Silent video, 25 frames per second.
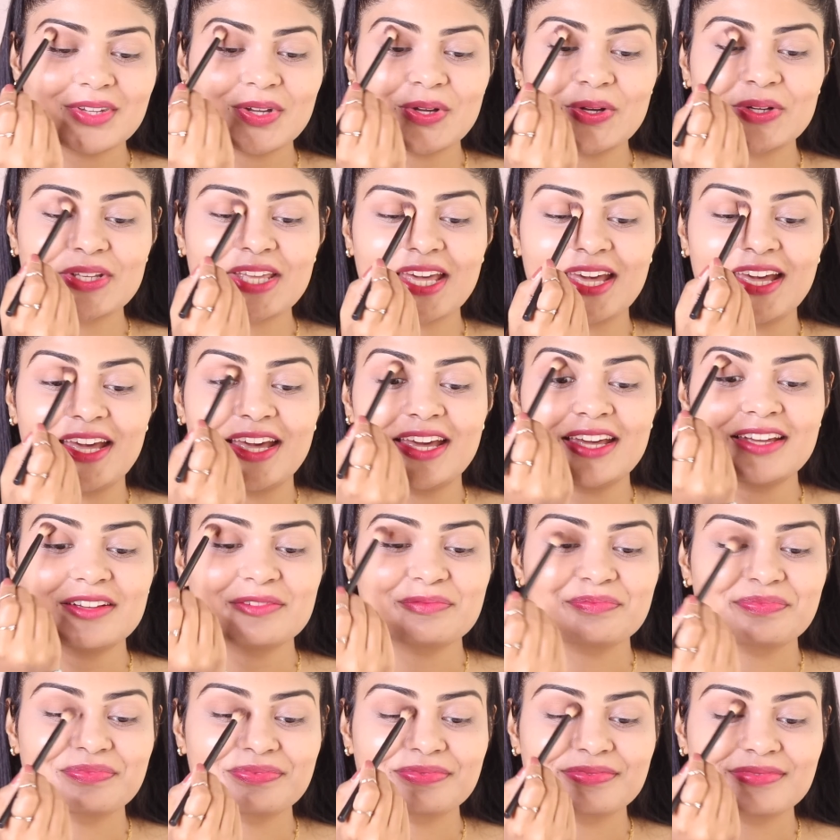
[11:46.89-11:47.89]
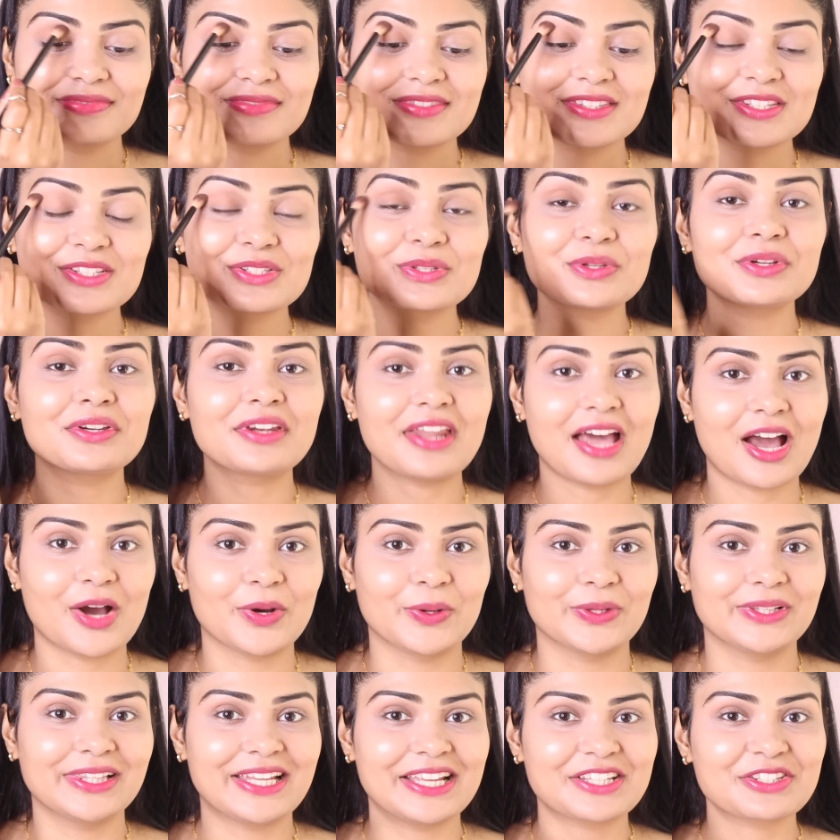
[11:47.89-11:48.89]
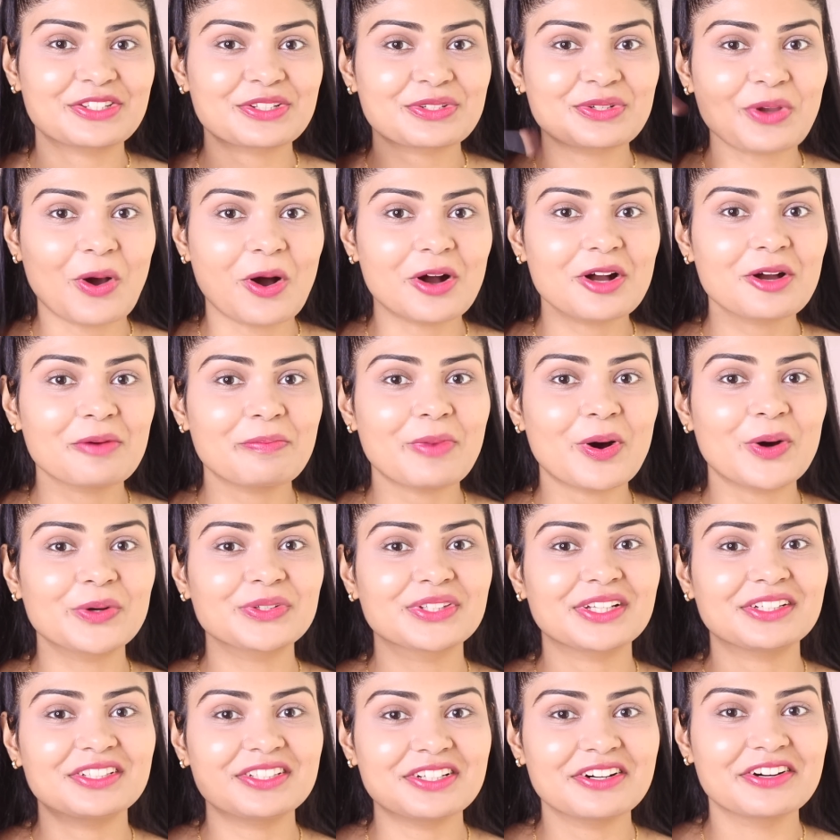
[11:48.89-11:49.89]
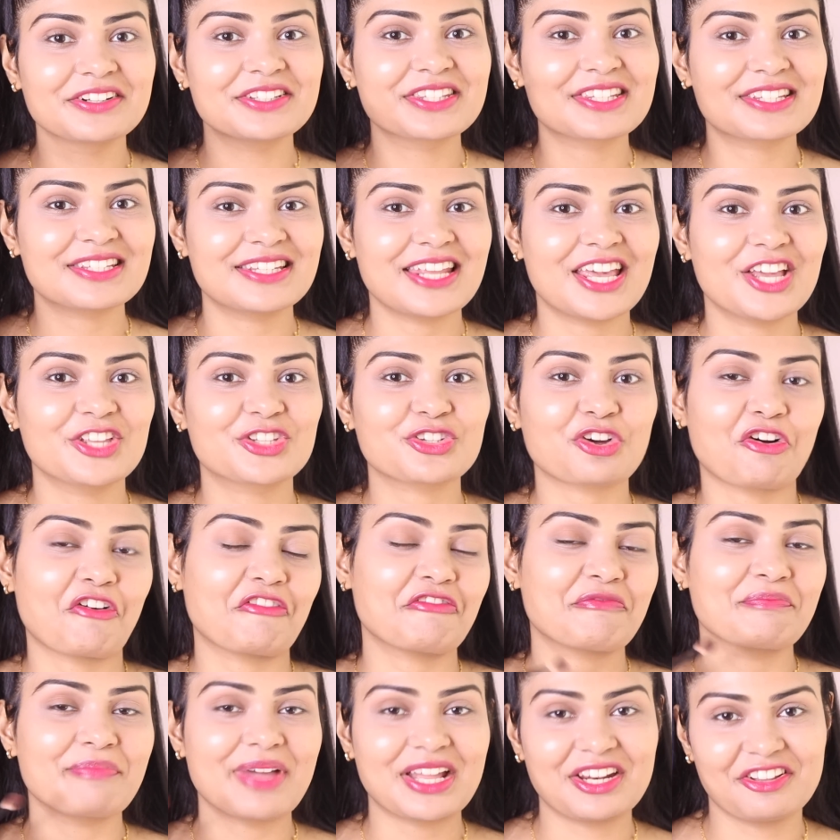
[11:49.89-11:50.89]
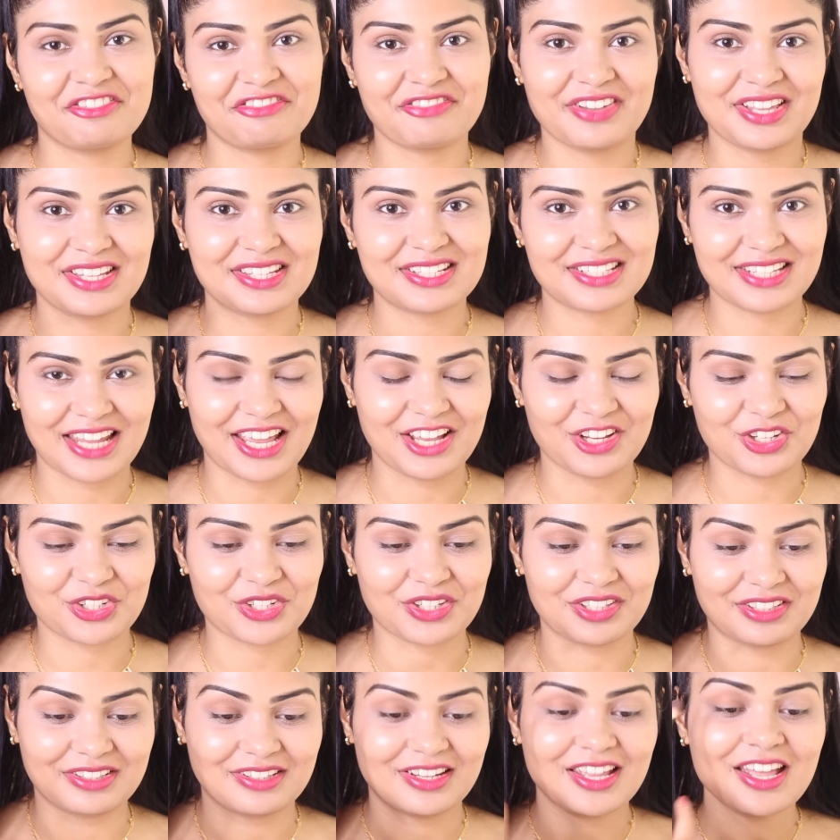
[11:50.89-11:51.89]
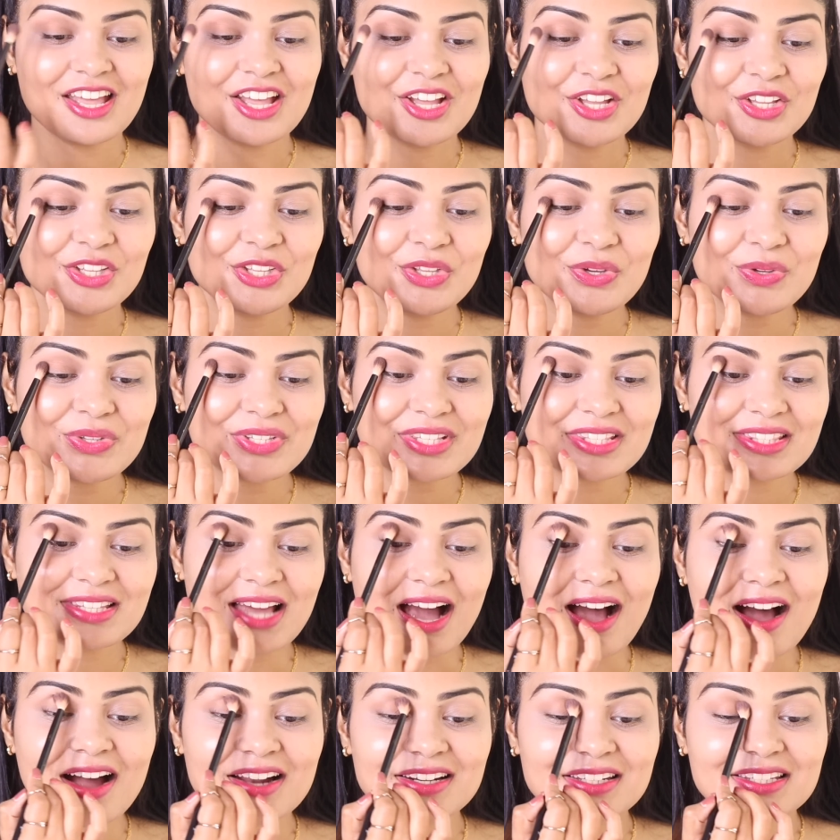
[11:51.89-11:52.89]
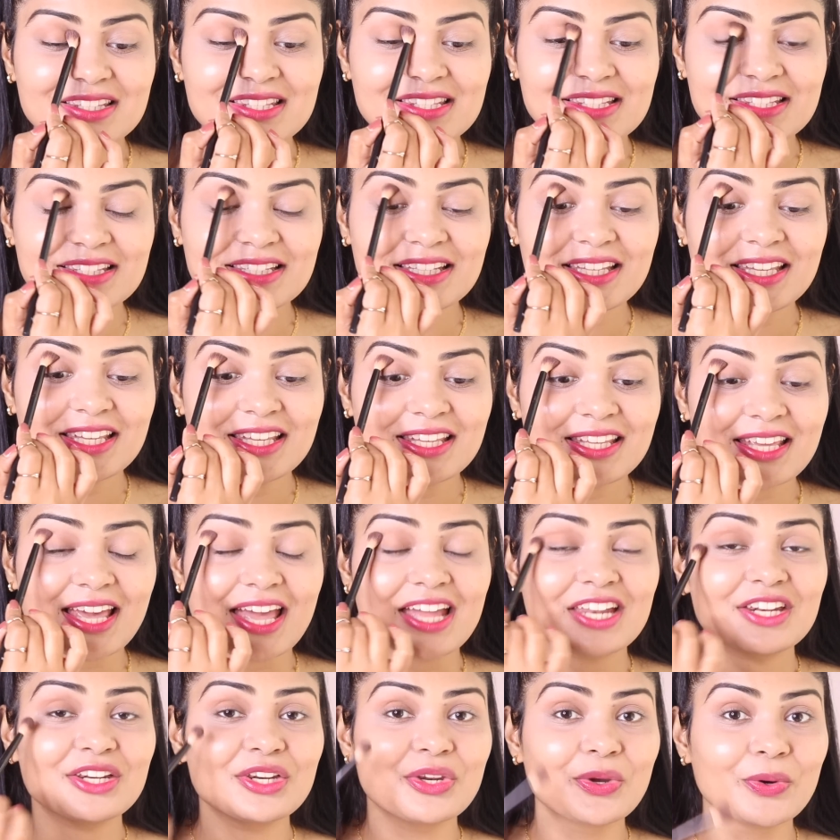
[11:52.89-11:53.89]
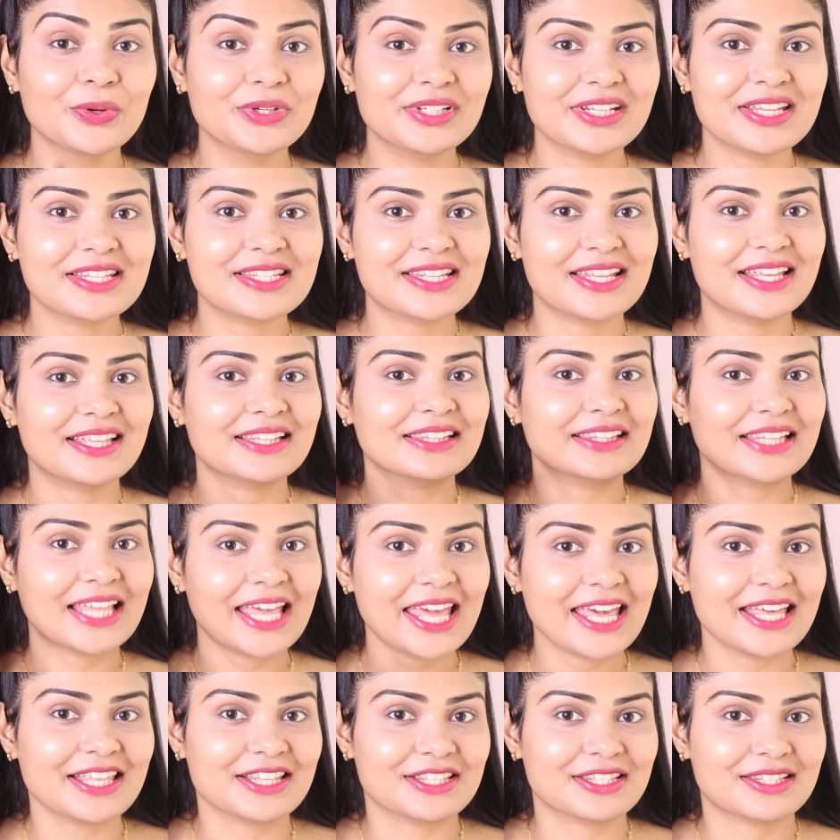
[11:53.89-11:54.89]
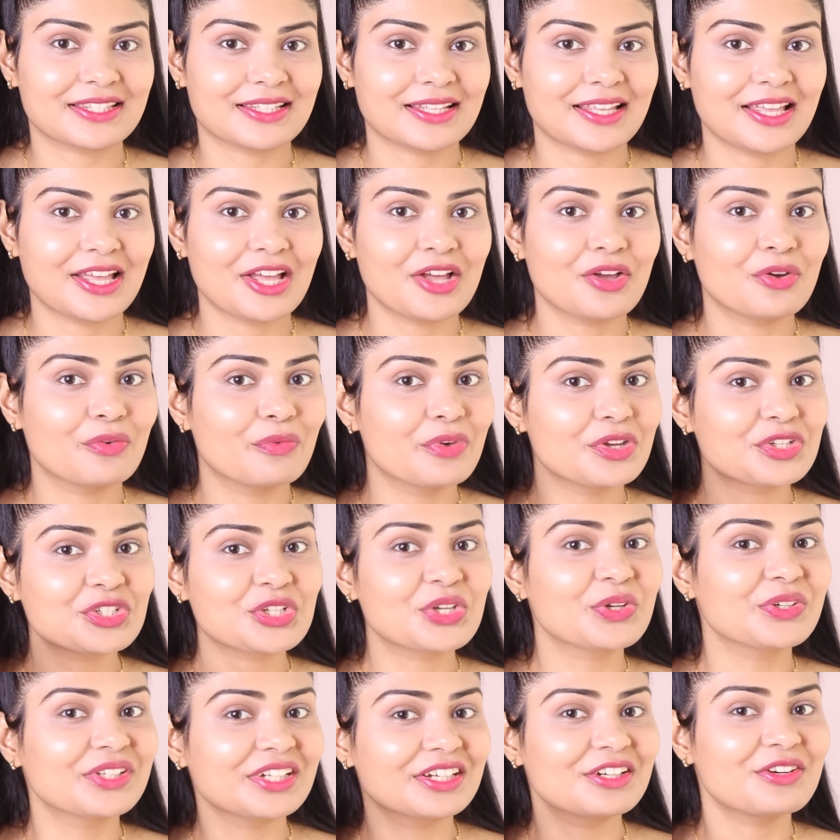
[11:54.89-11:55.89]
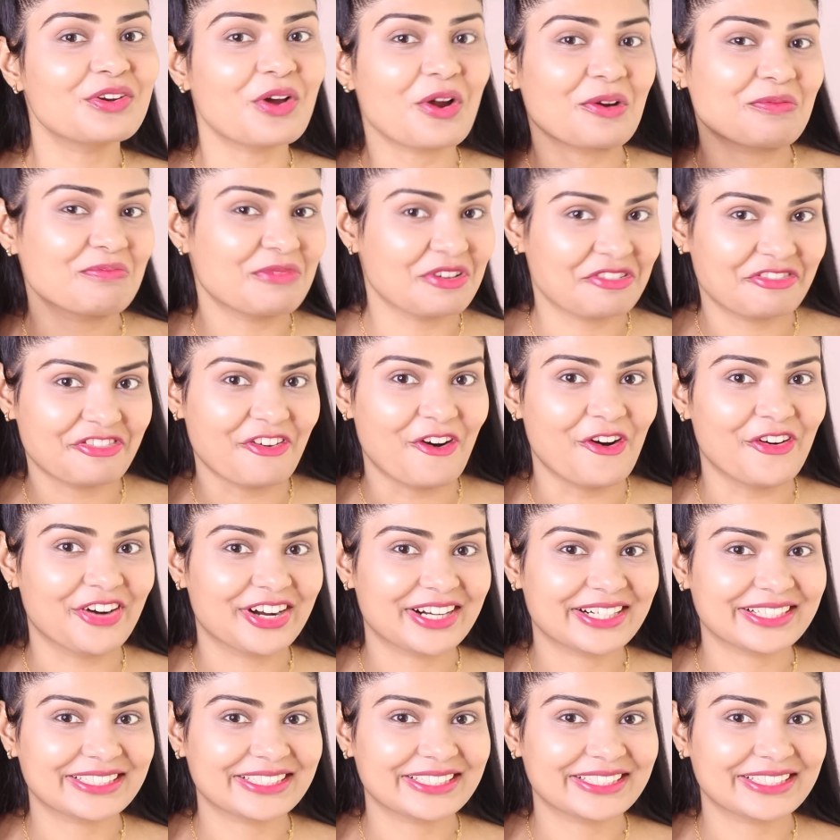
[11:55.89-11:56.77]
okay. So now let's talk about the third stage of manifestation. You start seeing and noticing things which you did not before.